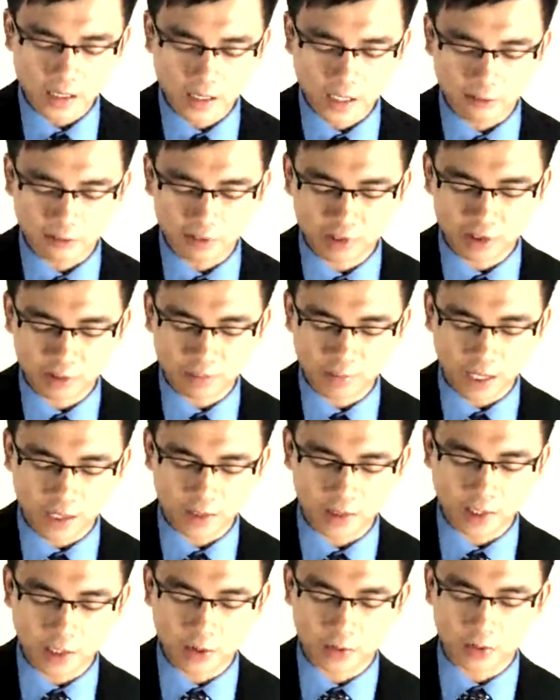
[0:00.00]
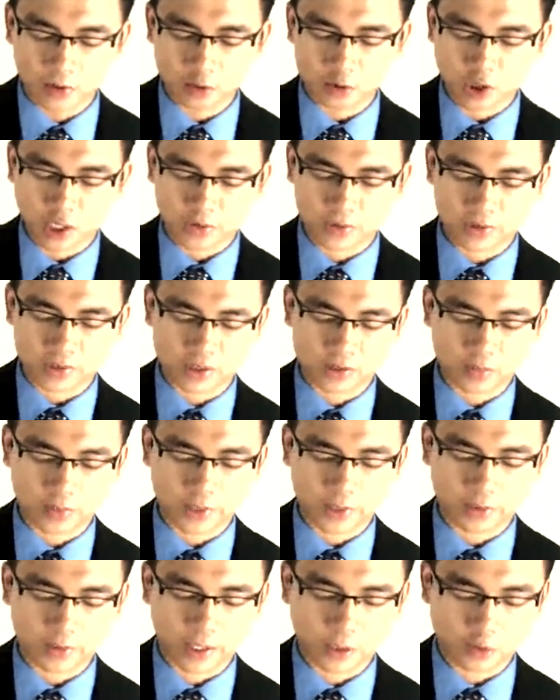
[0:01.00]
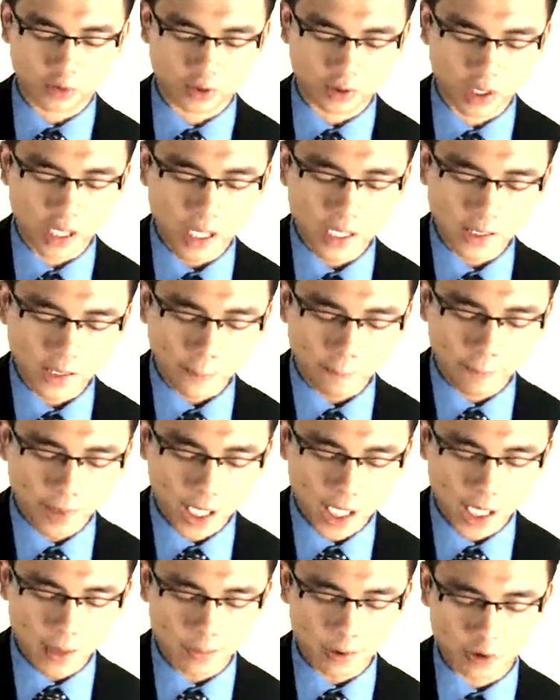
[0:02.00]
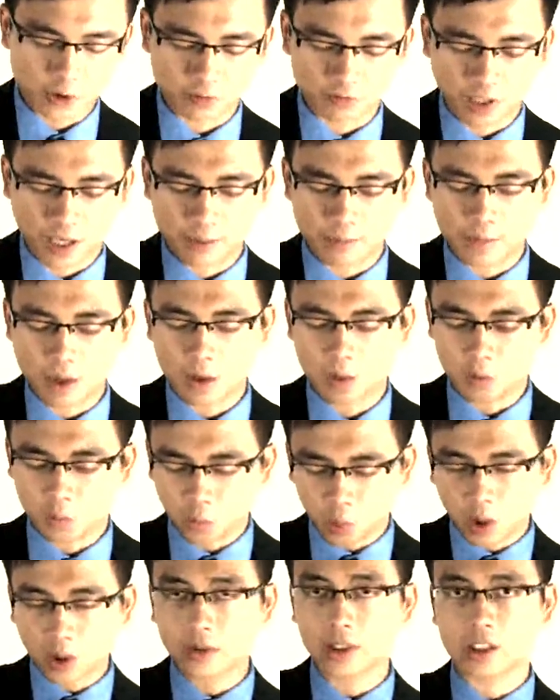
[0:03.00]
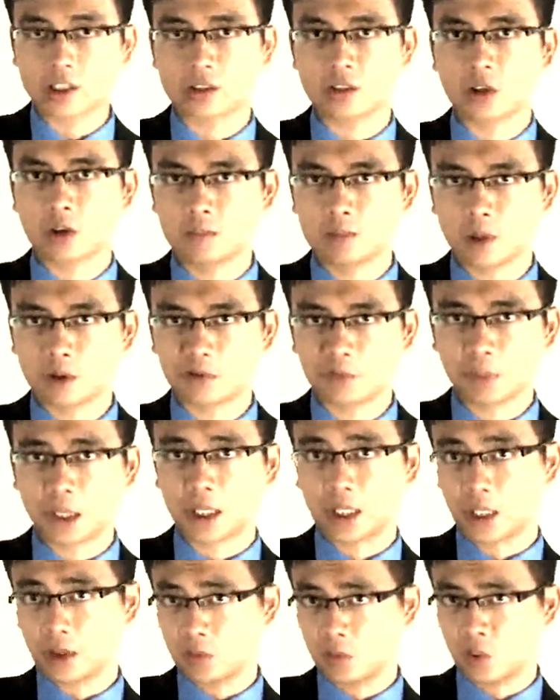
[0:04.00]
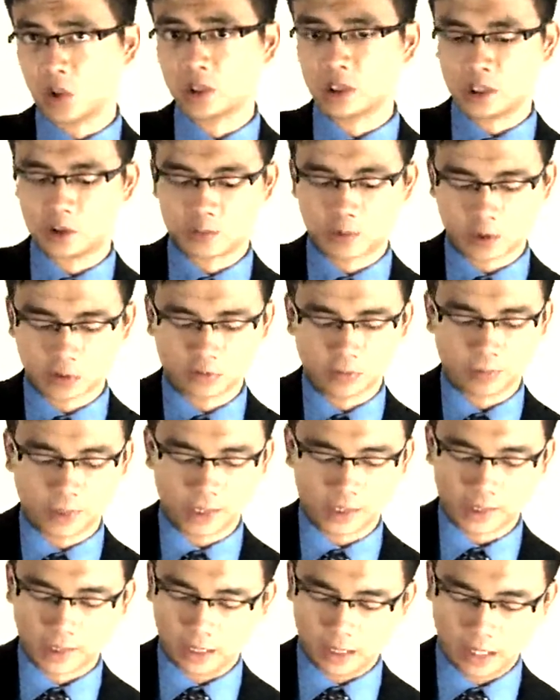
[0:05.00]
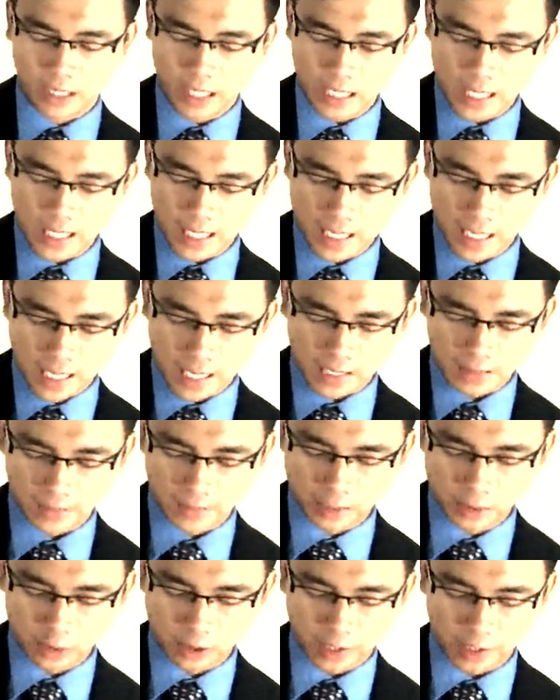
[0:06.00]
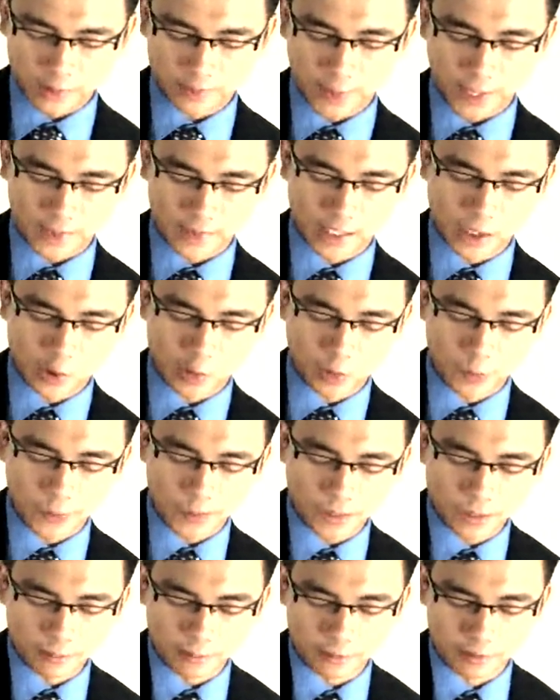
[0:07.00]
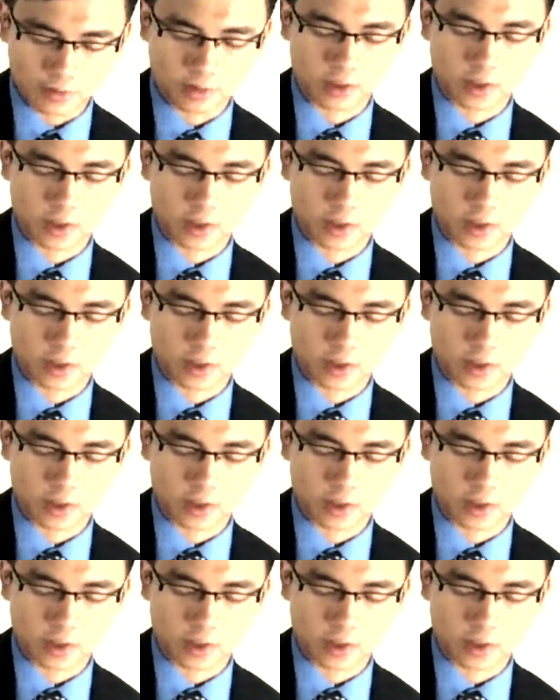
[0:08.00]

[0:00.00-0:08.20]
governed by local charities regulations. The purpose of them, one is non-profit making, one is profit making. And the expectation will be different